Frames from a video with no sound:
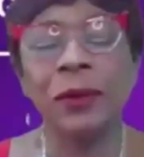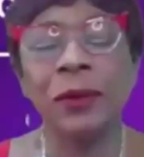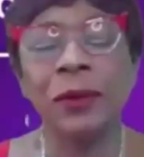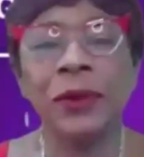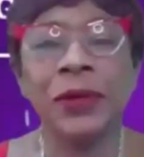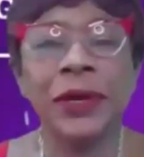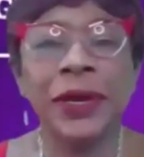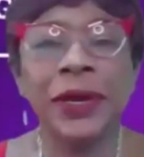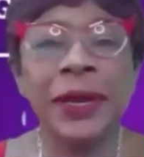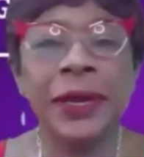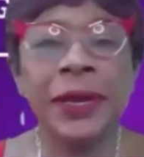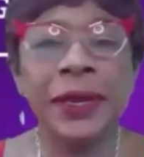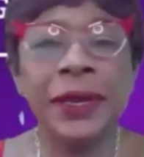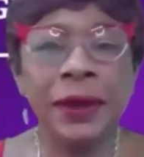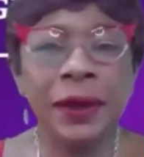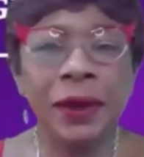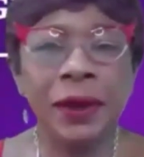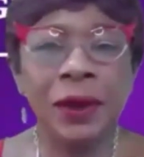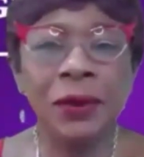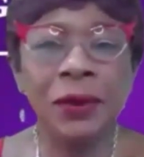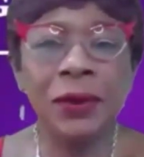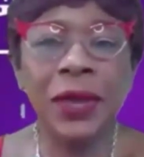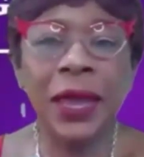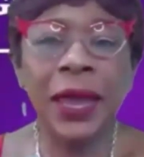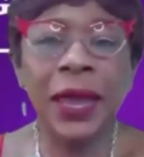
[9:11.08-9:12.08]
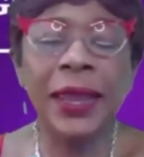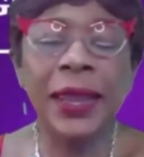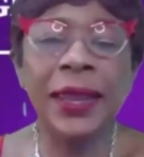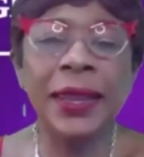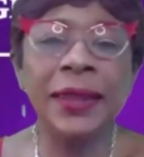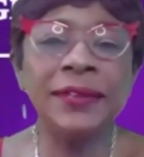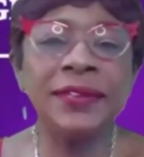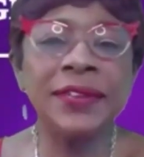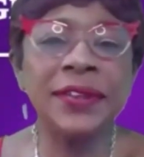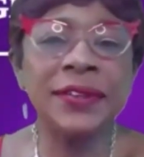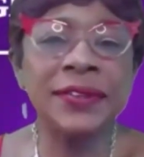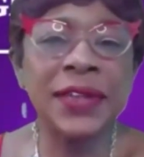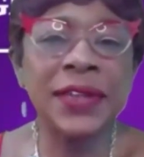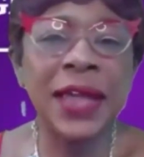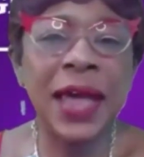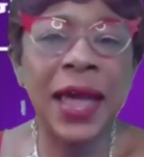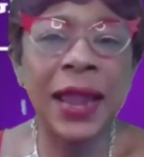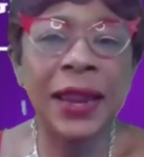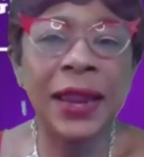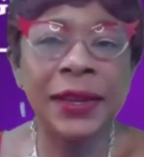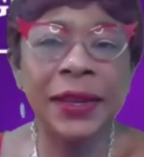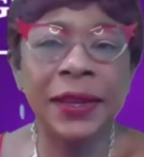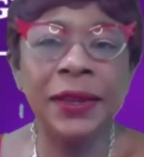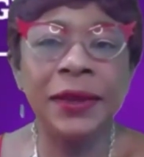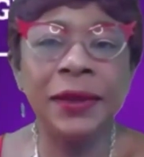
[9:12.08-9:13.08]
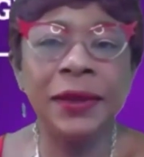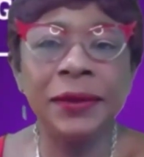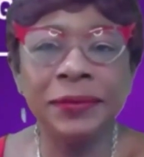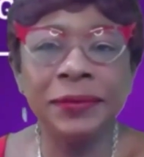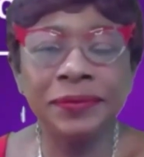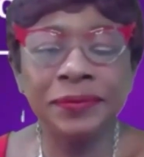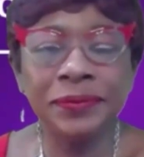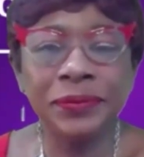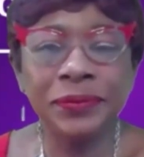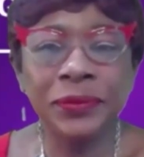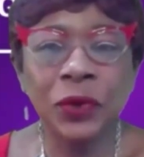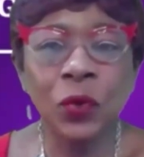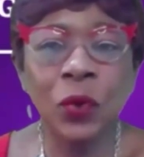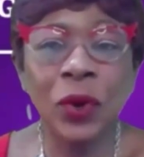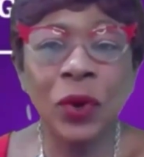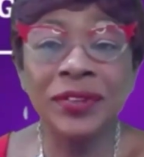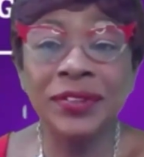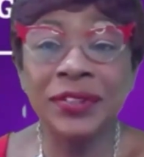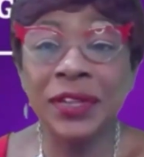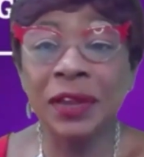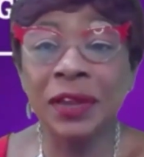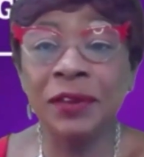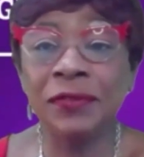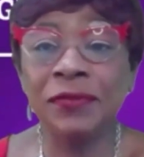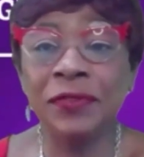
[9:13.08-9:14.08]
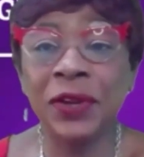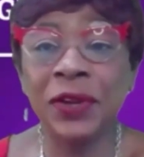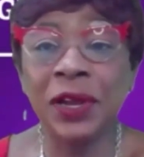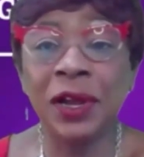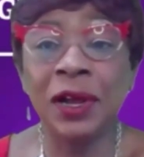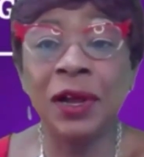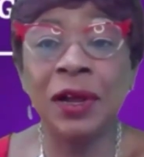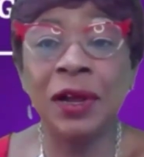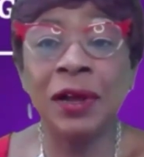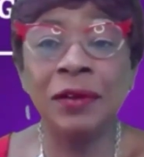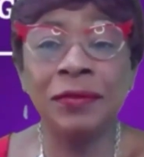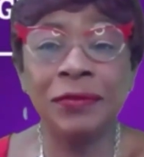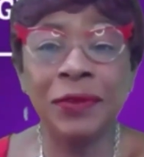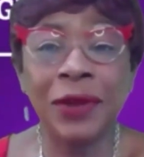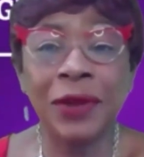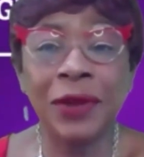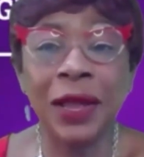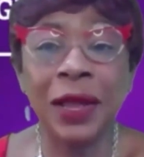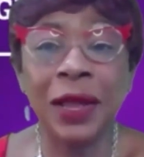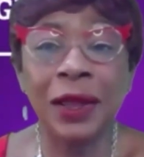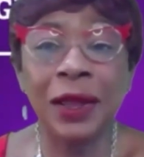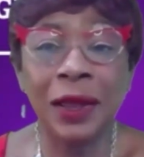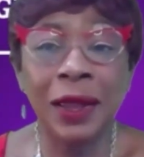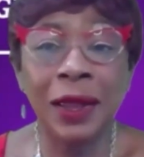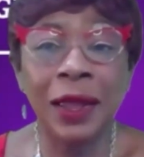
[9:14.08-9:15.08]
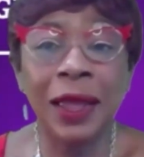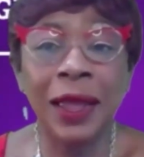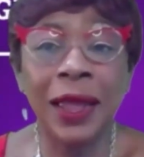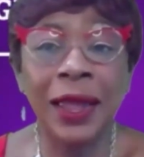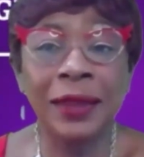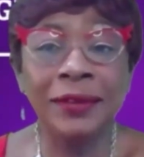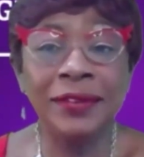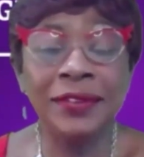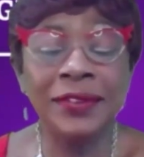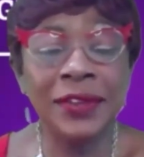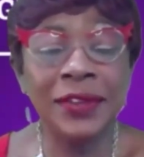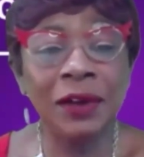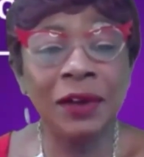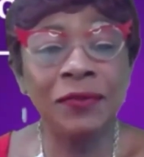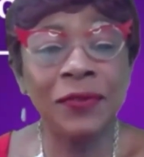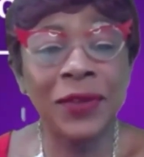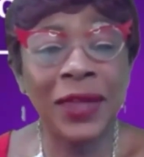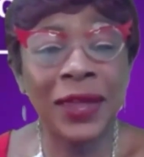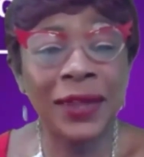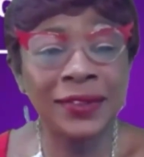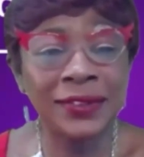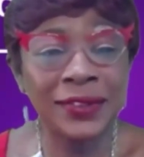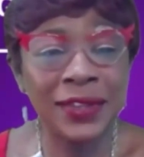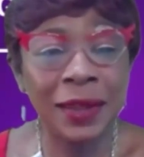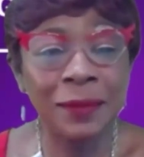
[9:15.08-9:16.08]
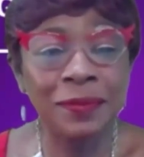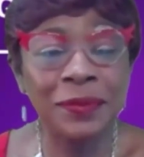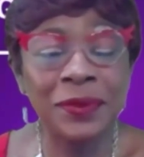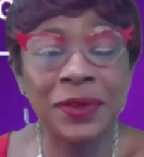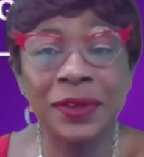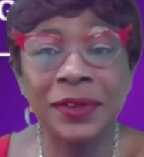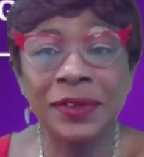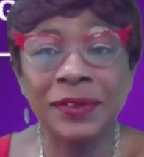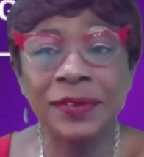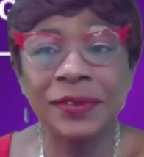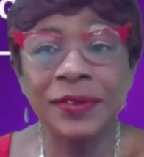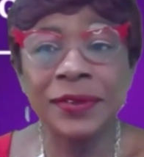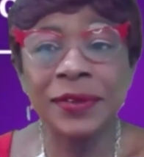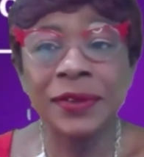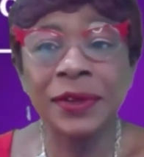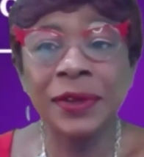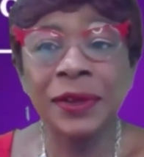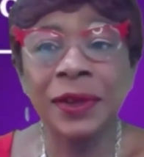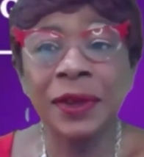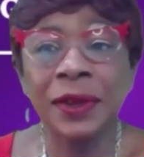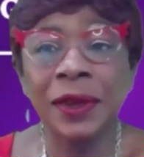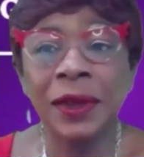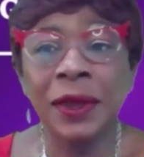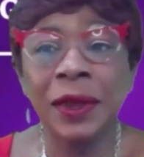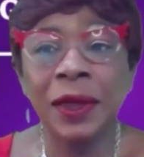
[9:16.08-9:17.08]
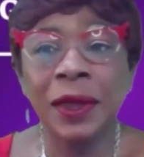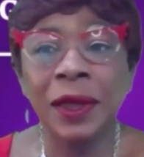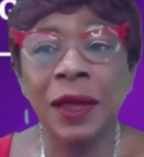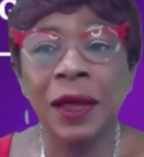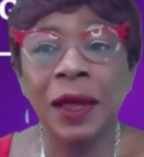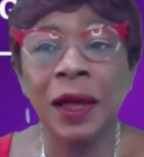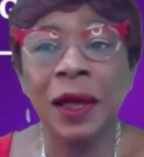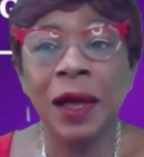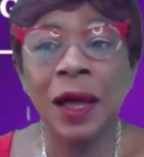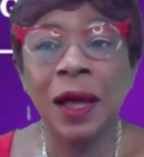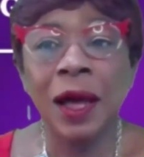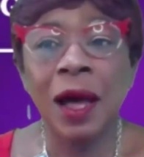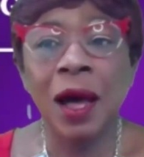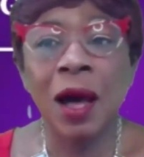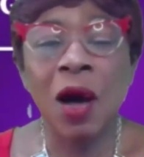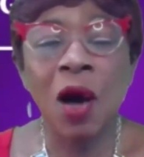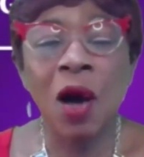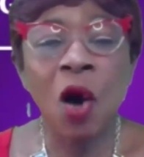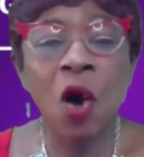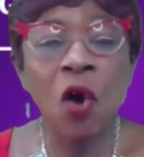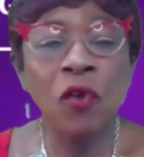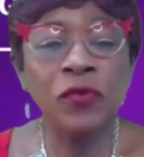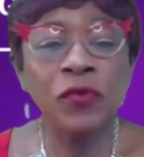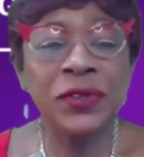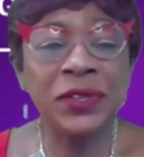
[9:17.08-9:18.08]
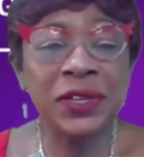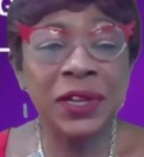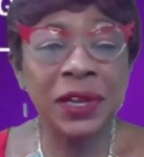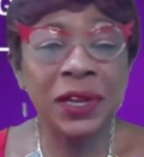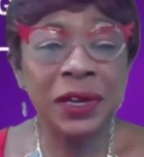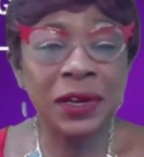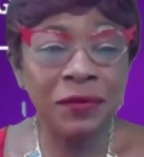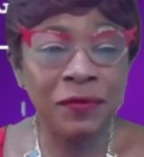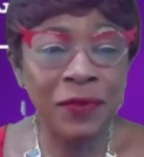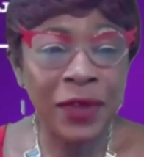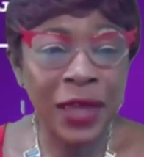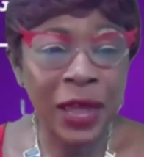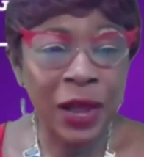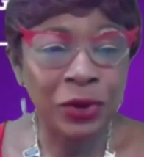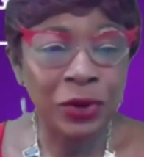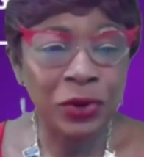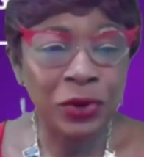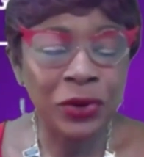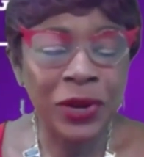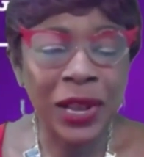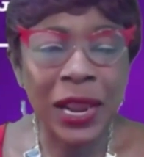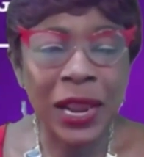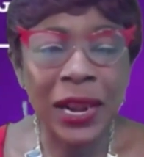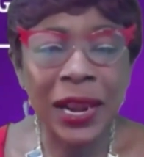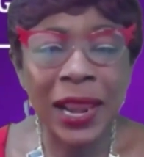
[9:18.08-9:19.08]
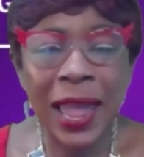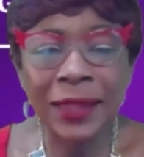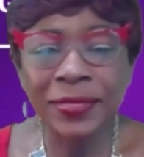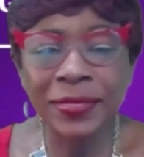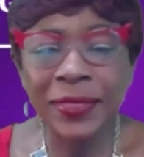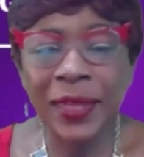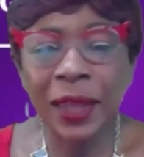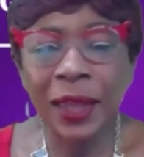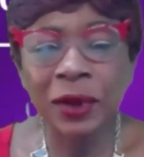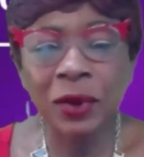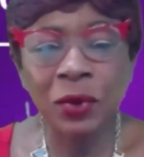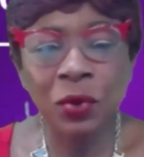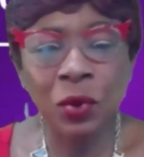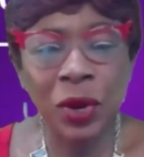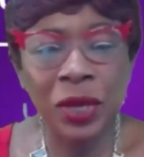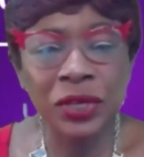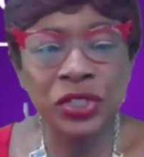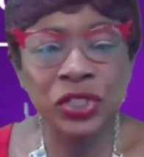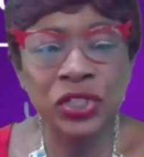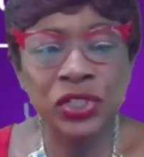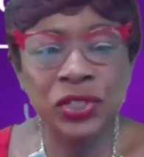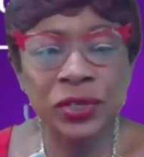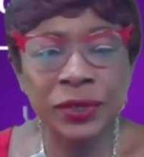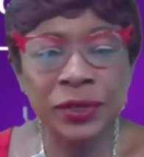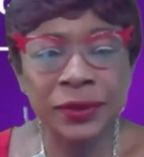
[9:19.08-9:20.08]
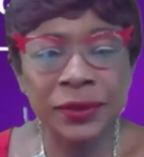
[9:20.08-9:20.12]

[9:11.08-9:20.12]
In society where self-love and self-acceptance are often undervalued, I like that question.